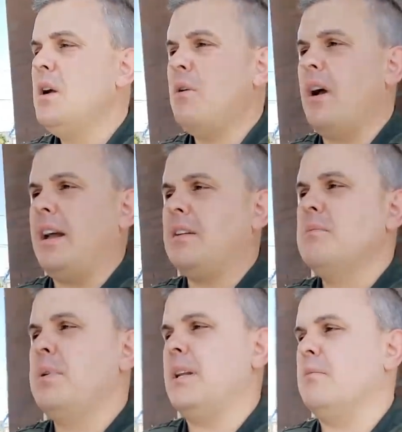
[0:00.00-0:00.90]
Right.
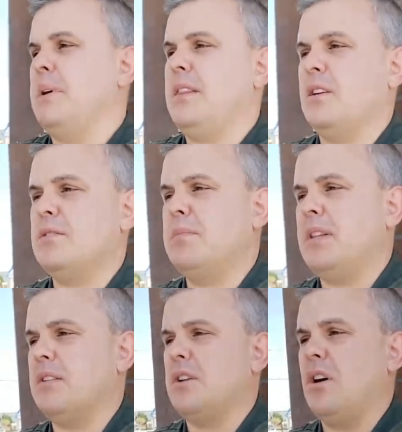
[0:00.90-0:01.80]
But
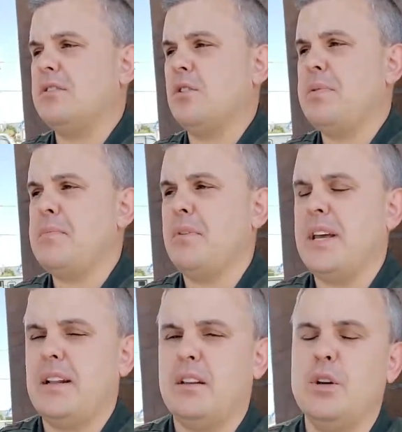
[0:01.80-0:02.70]
there's also people
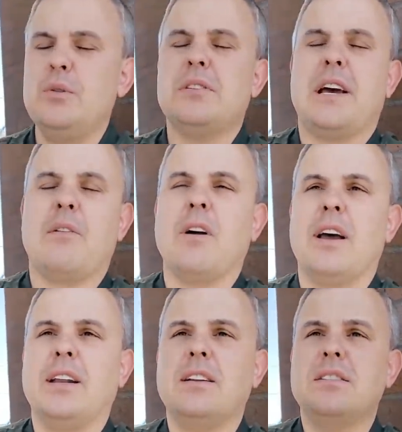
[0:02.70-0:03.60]
that lose that
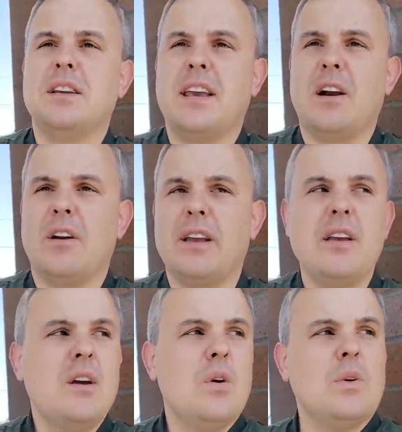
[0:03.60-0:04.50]
right to carry
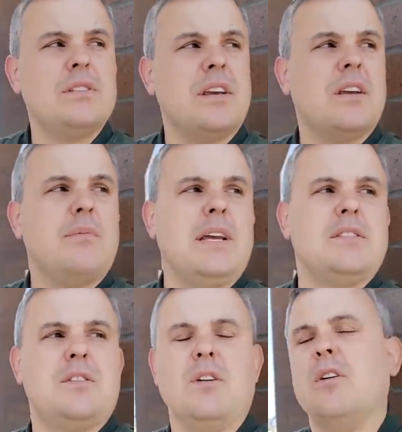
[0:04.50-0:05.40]
once they commit
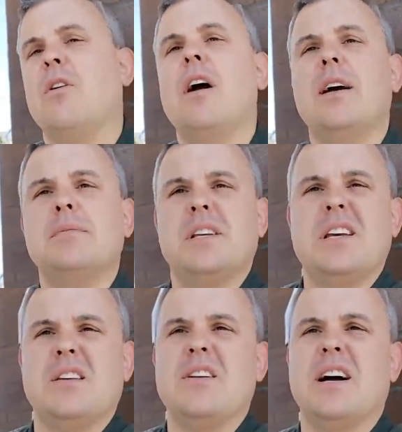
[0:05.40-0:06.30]
certain crimes
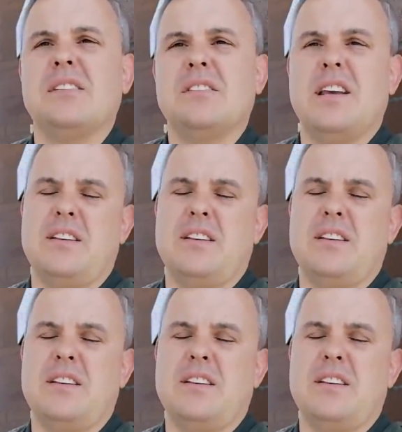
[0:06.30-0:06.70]
in the United States.